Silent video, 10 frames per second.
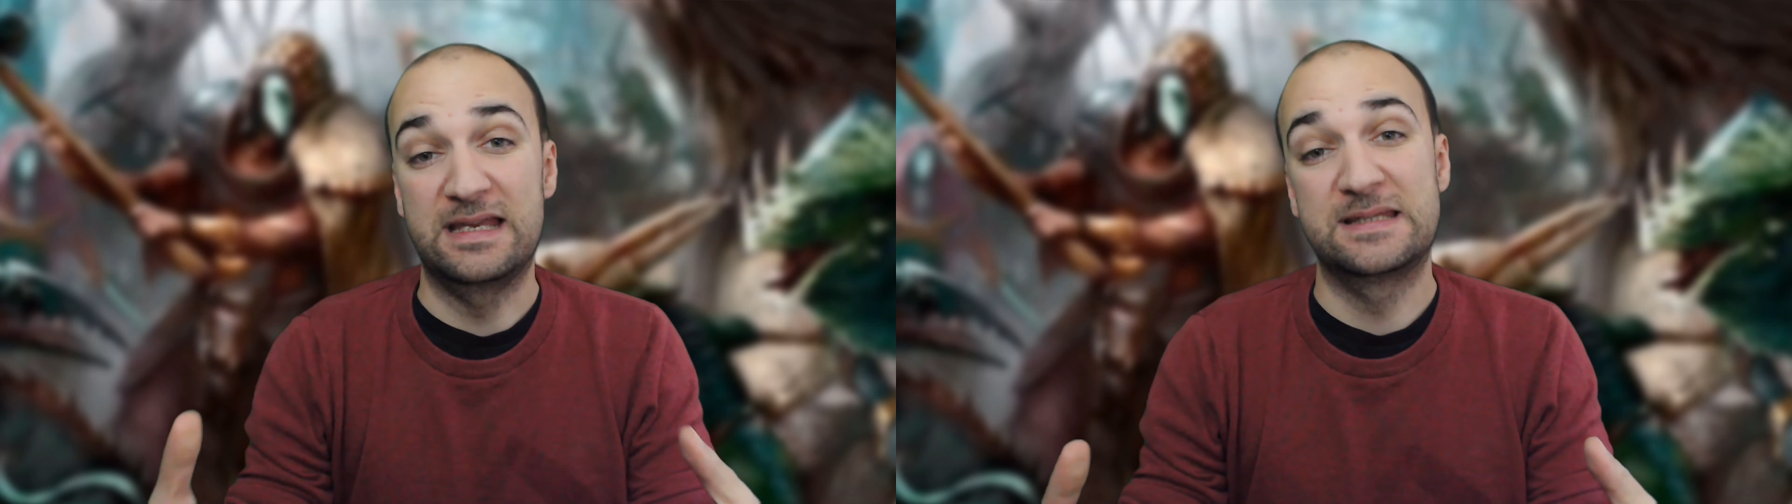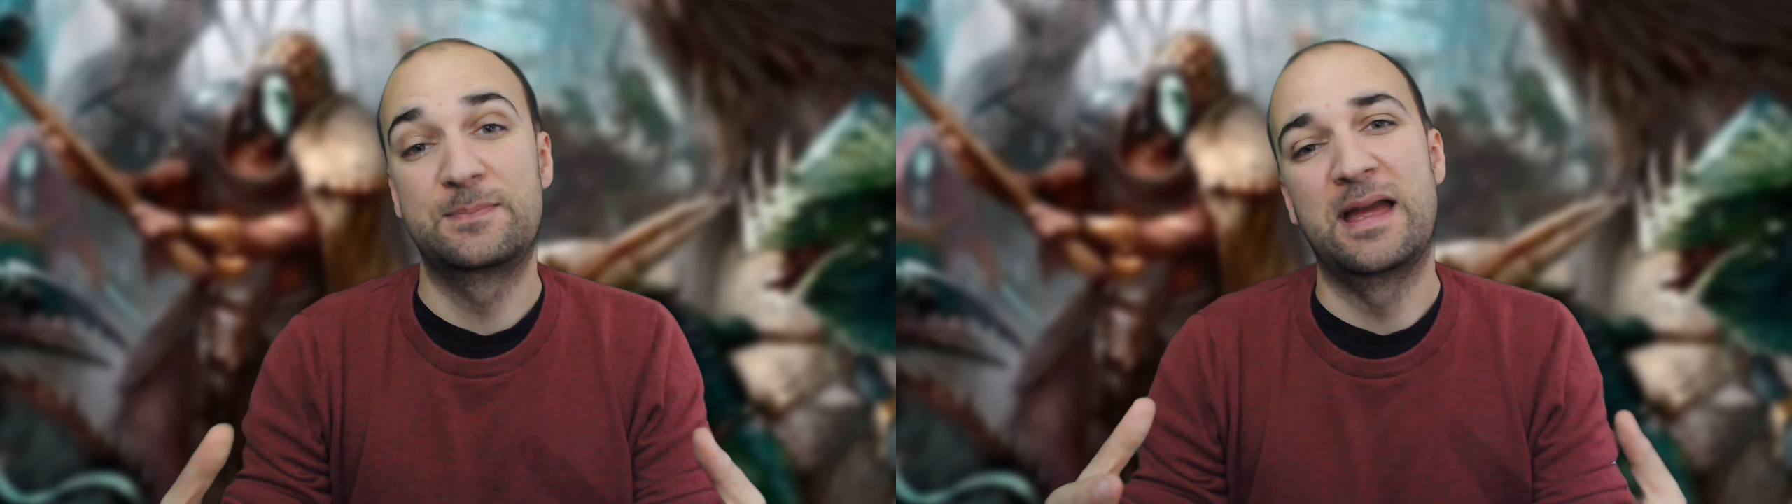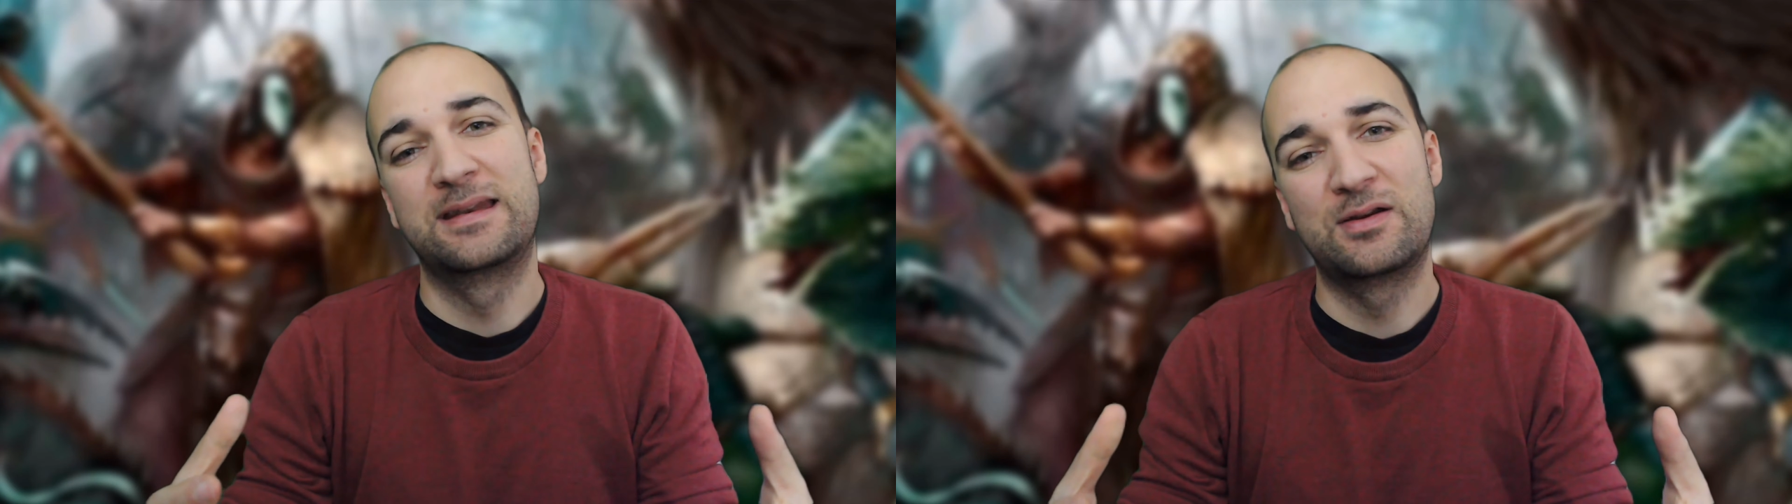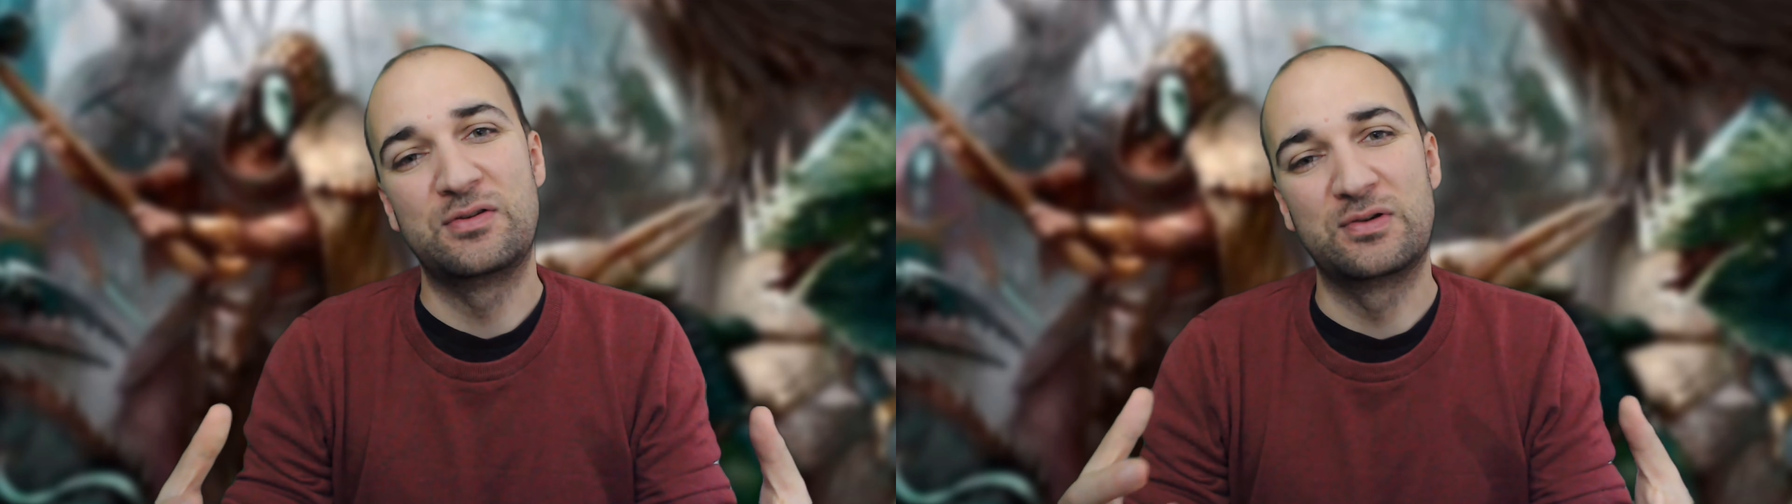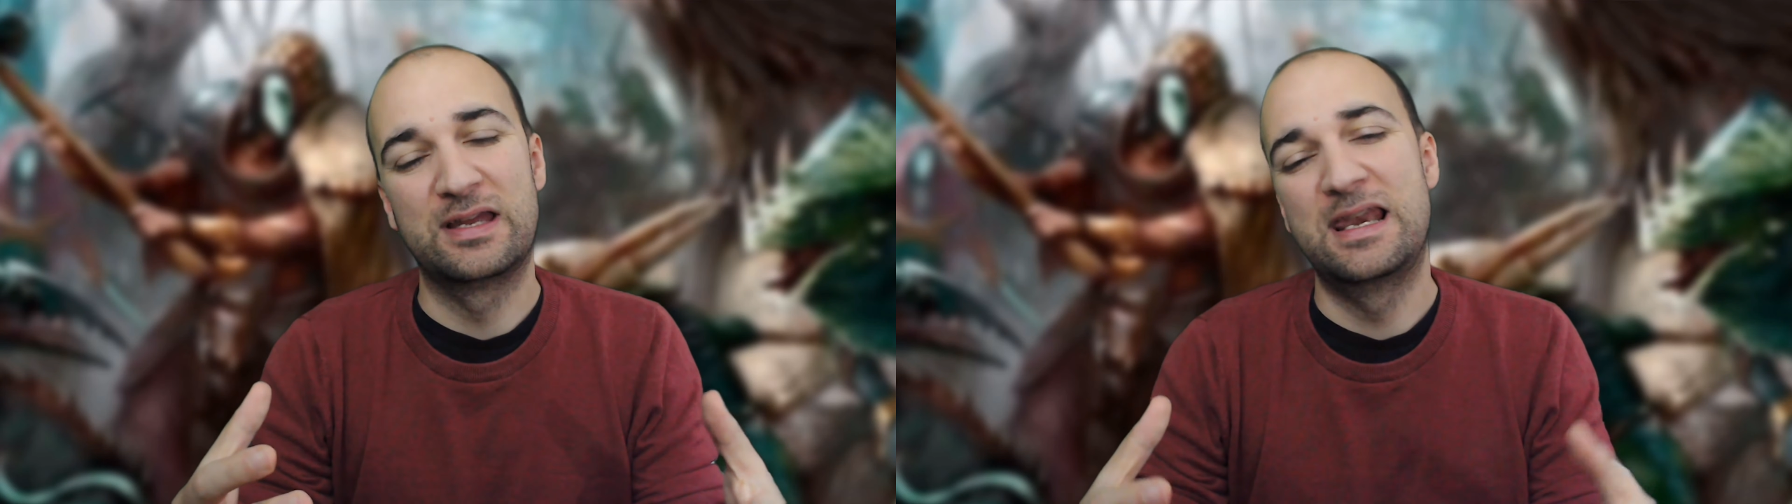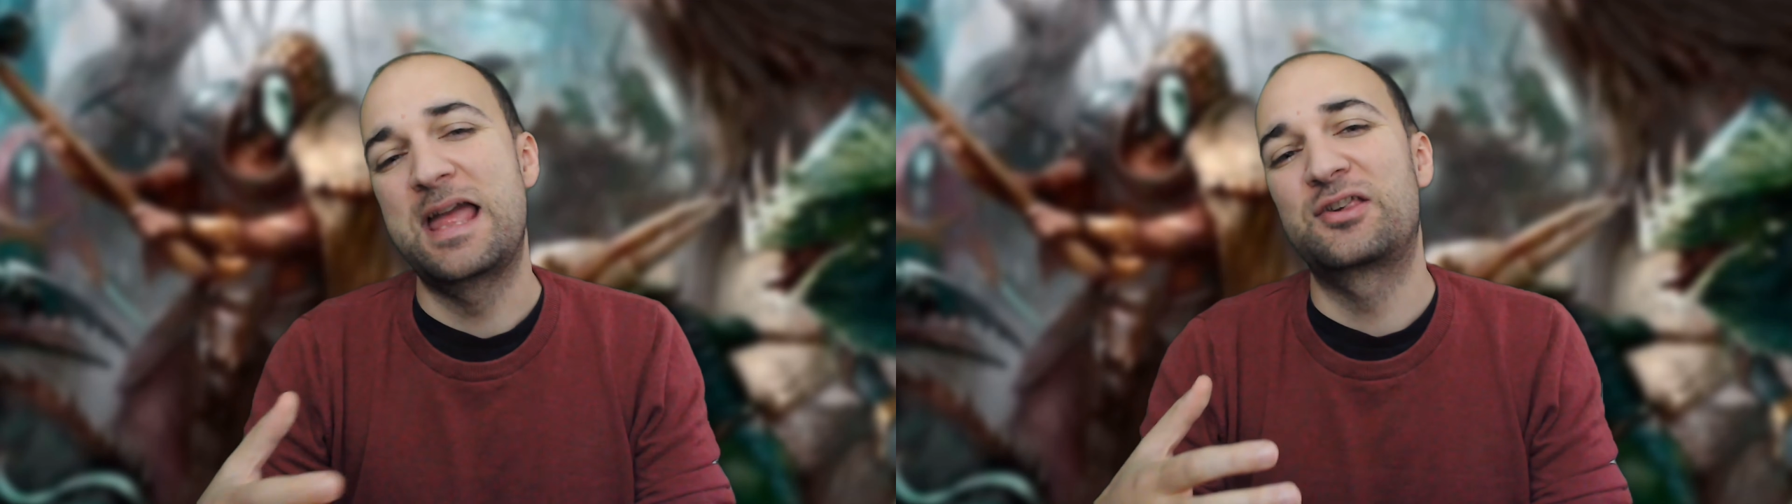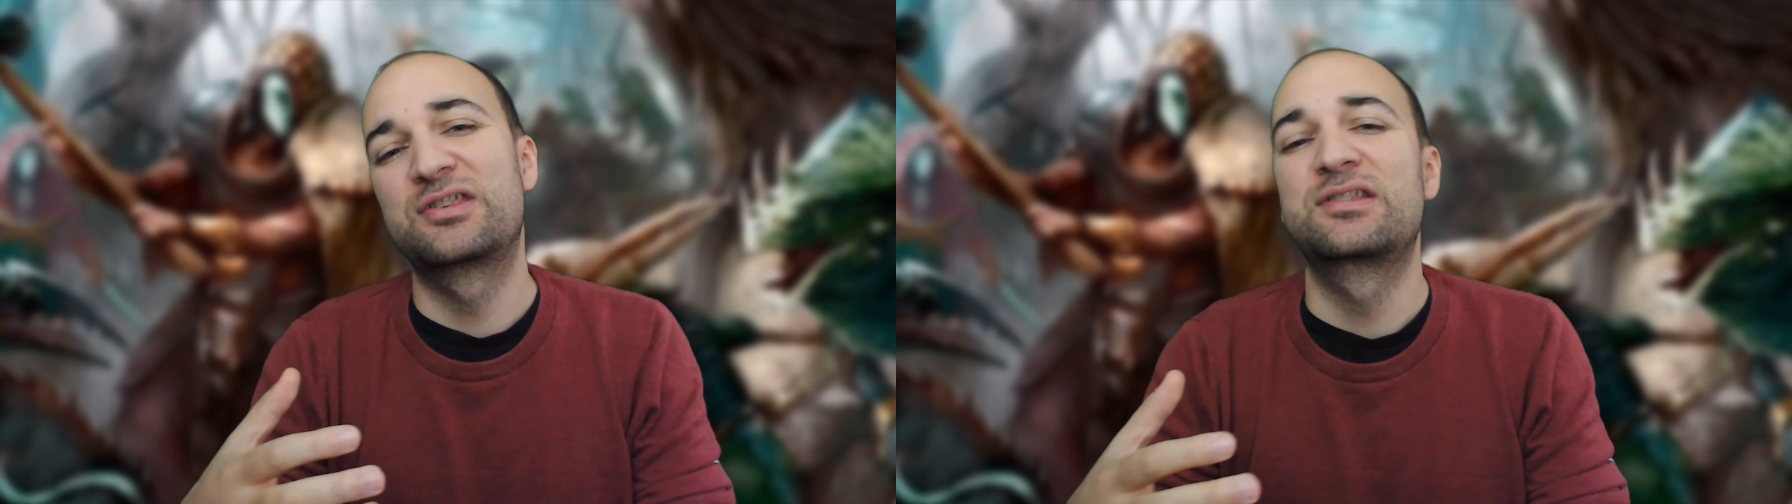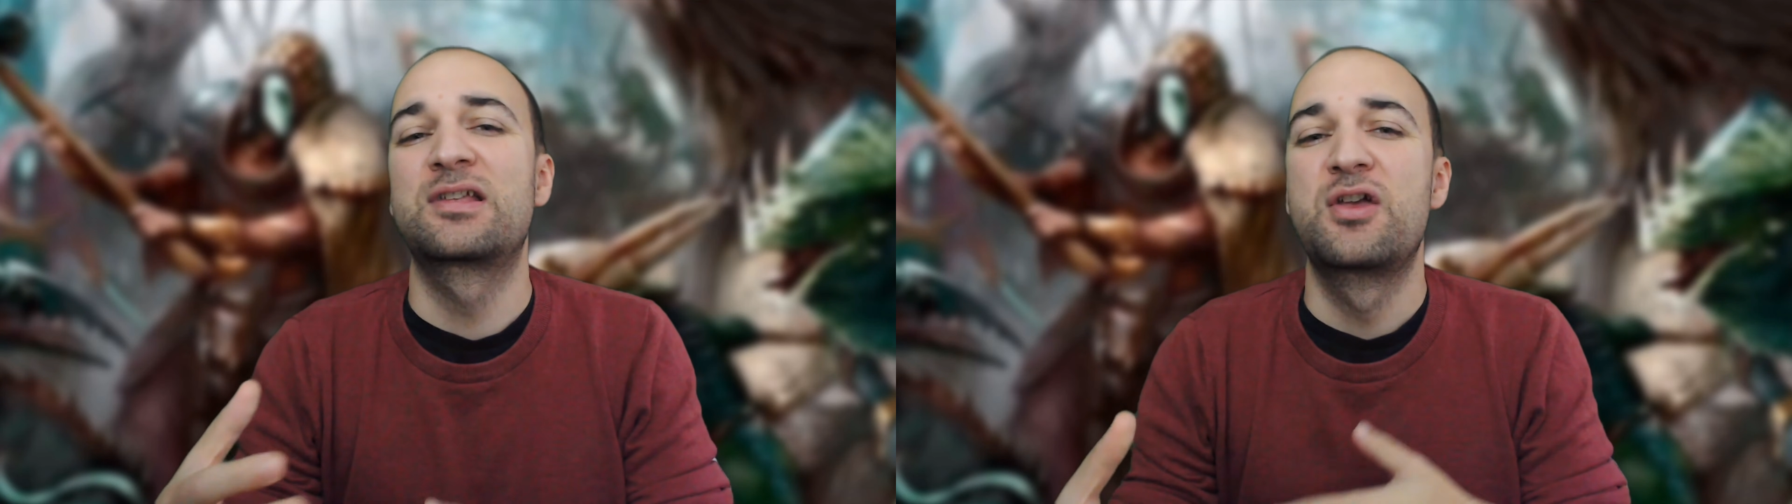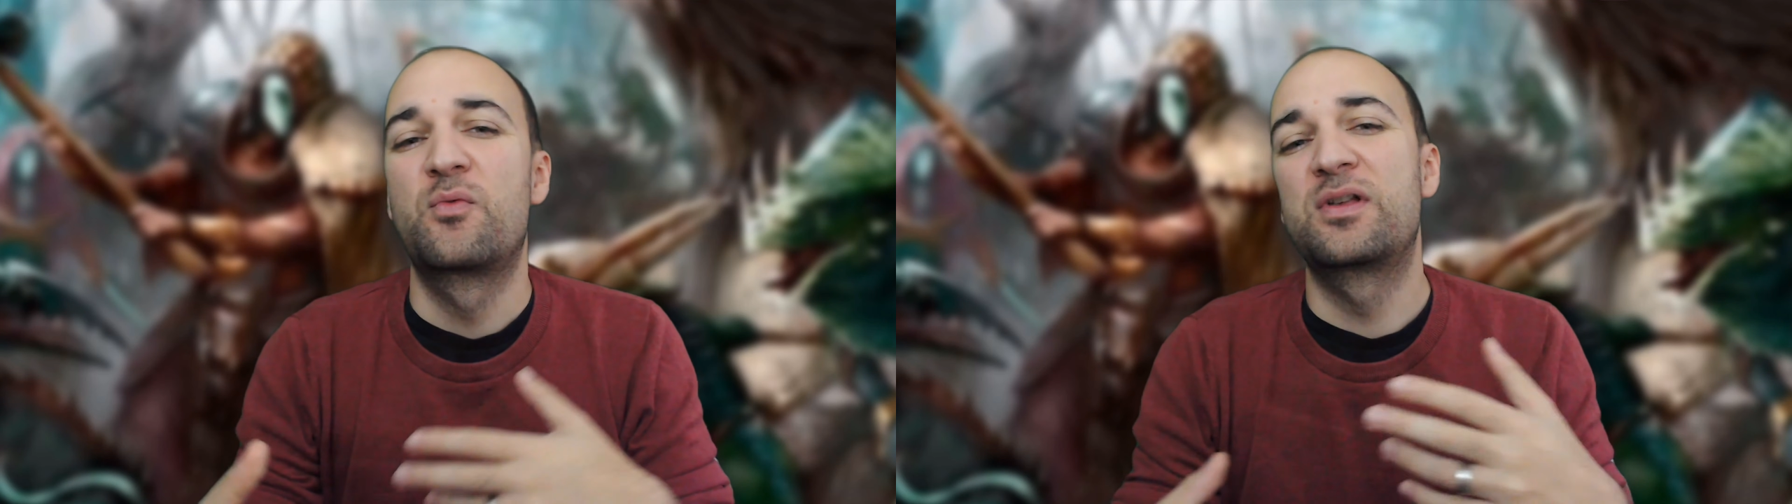expand out your collection